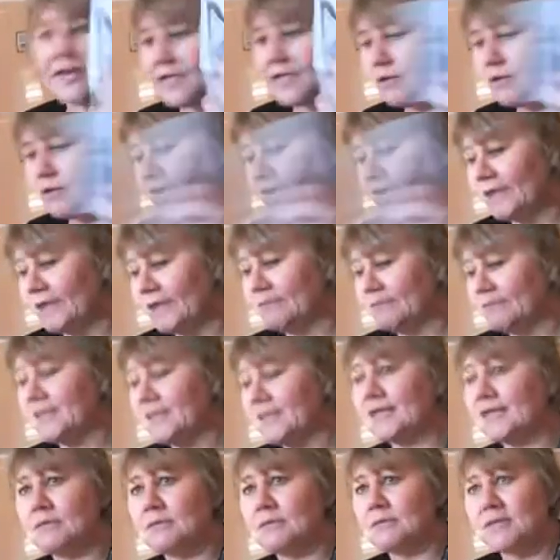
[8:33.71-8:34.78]
So I
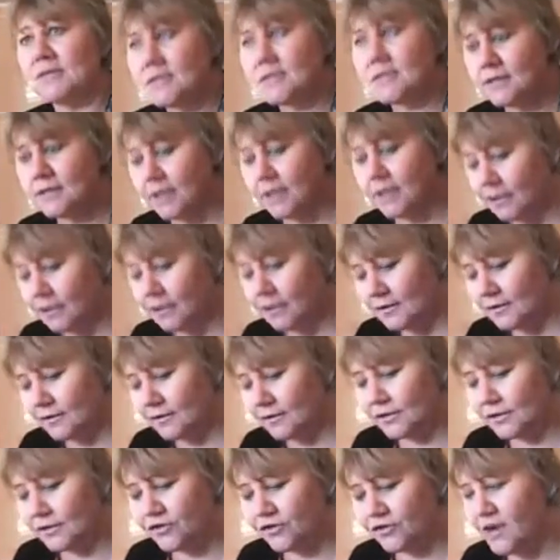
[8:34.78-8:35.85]
admit the mistake. So
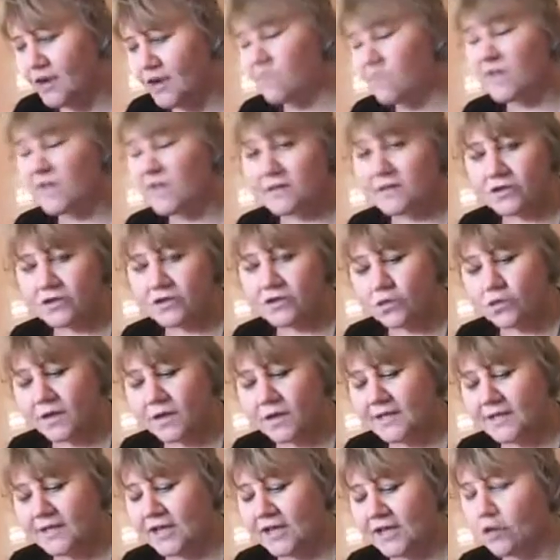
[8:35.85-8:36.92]
I tried to fix it as
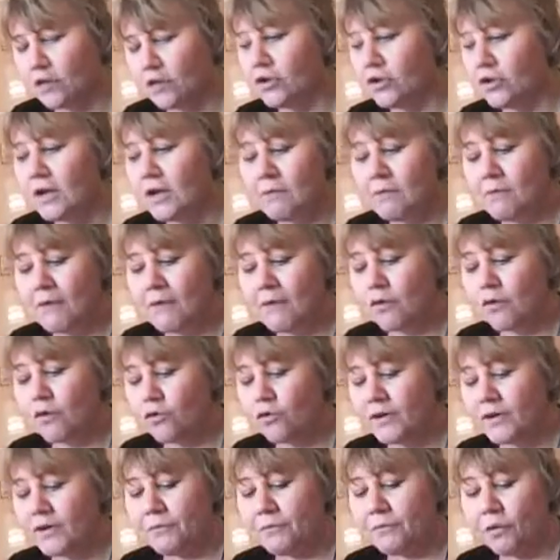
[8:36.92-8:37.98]
quickly as I could, but I'd
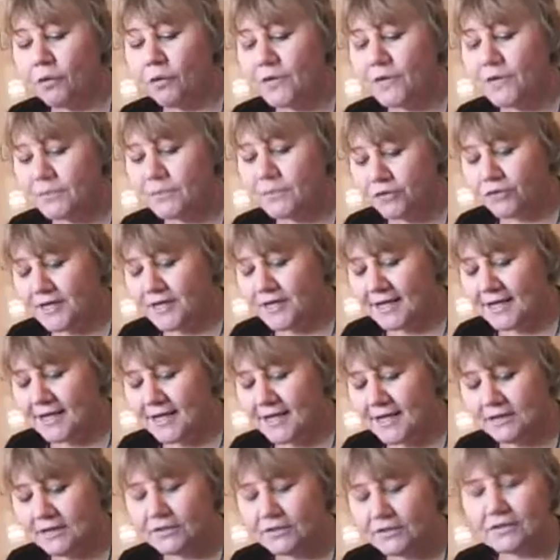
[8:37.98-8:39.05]
already got this printed
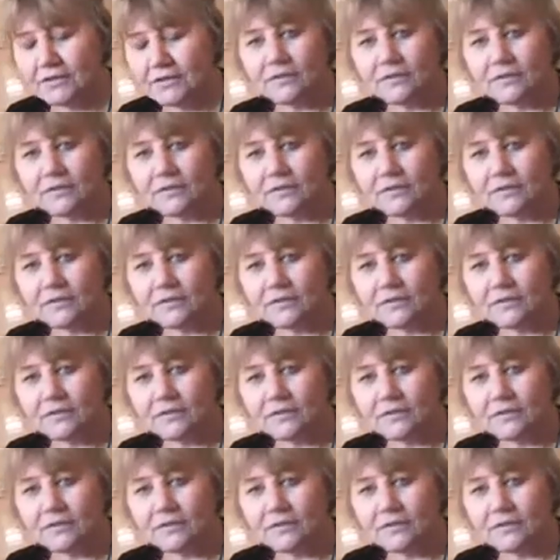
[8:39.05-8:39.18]
out.